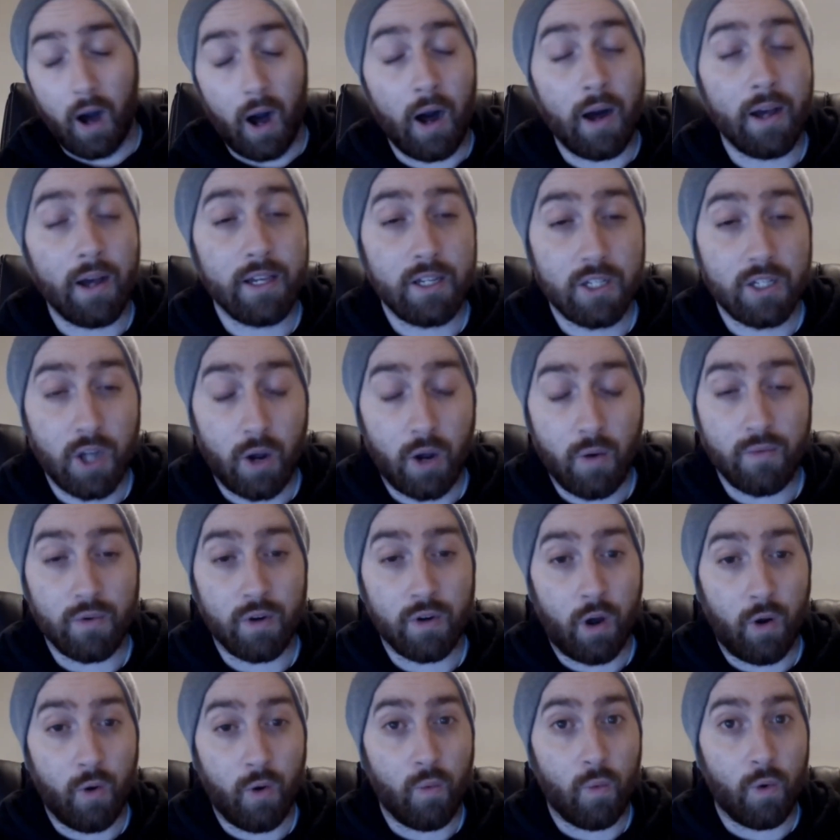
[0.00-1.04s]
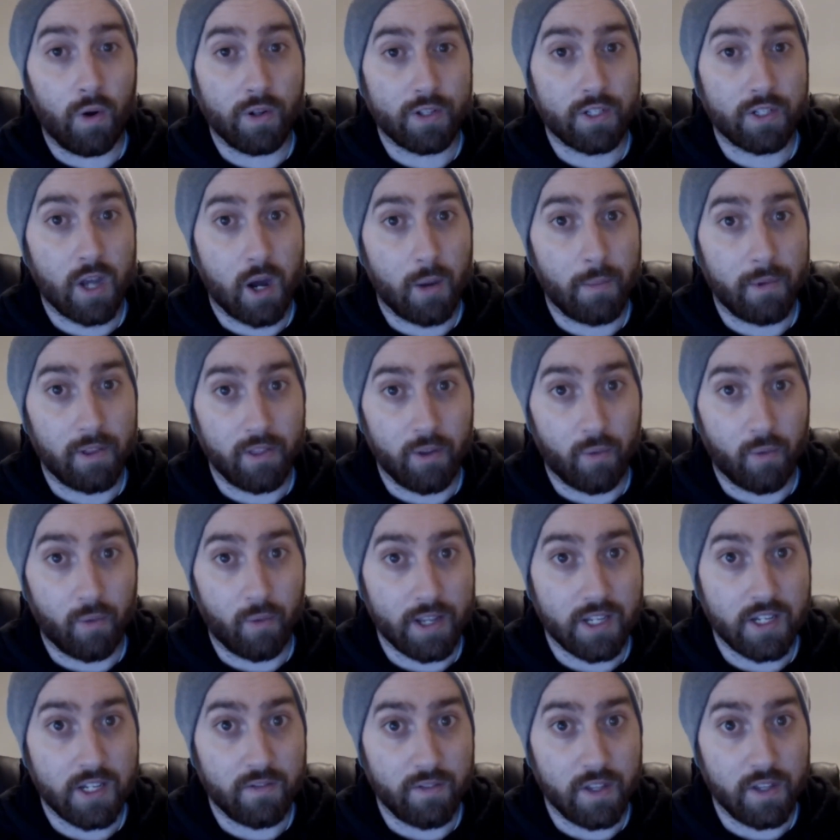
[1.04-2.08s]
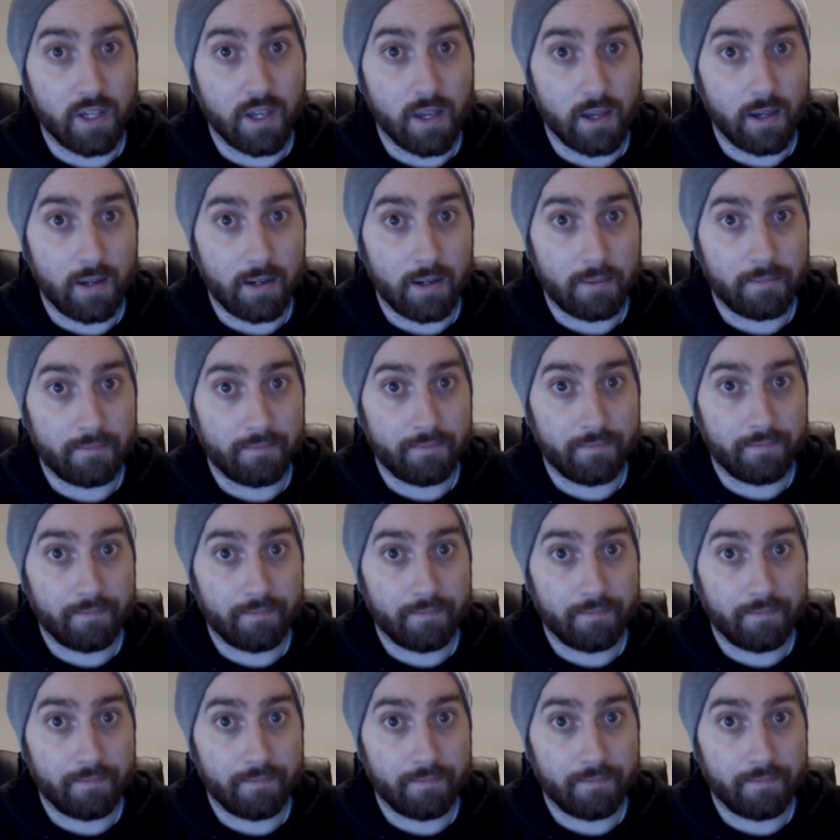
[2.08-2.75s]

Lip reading: I don't know what's coming the rest of the year.